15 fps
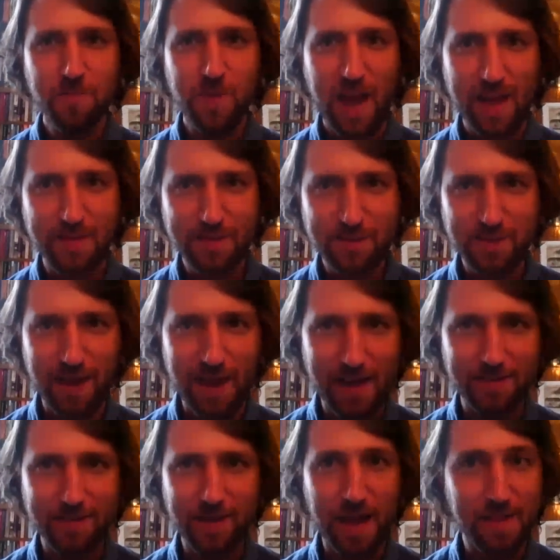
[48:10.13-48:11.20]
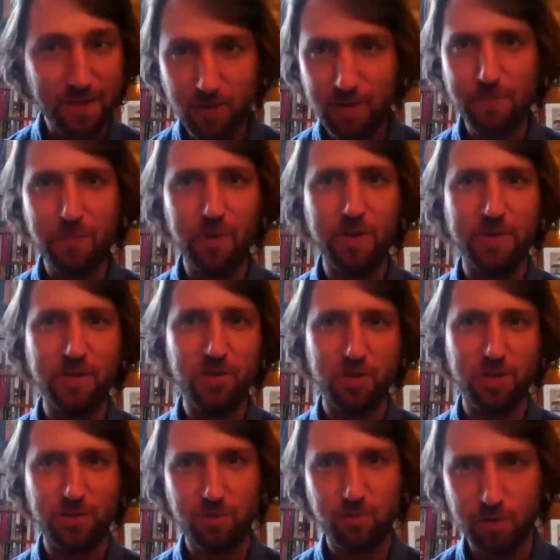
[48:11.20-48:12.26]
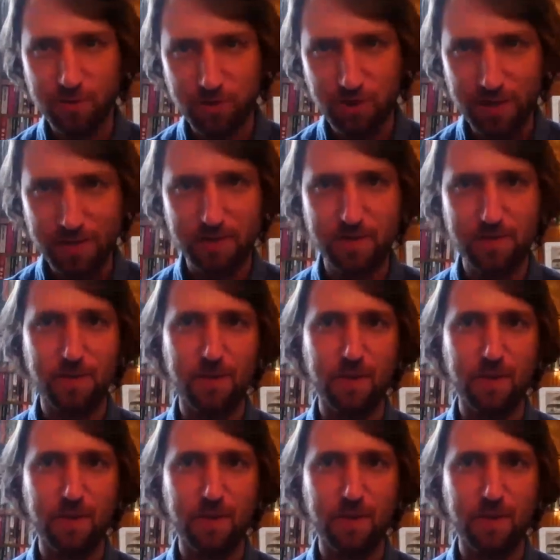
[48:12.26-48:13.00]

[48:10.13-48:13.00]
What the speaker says: and not a politician who was just